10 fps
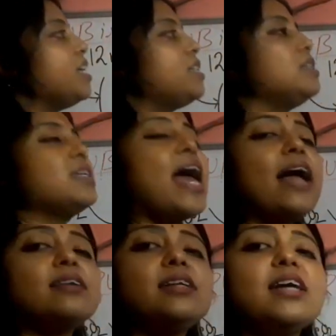it is
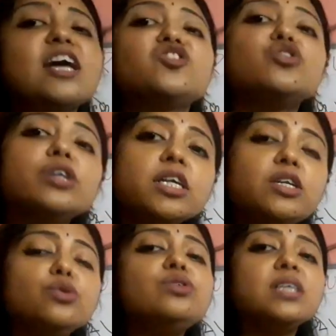acting as
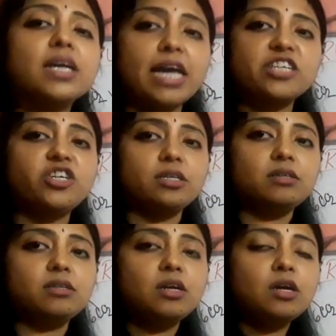reducing agent.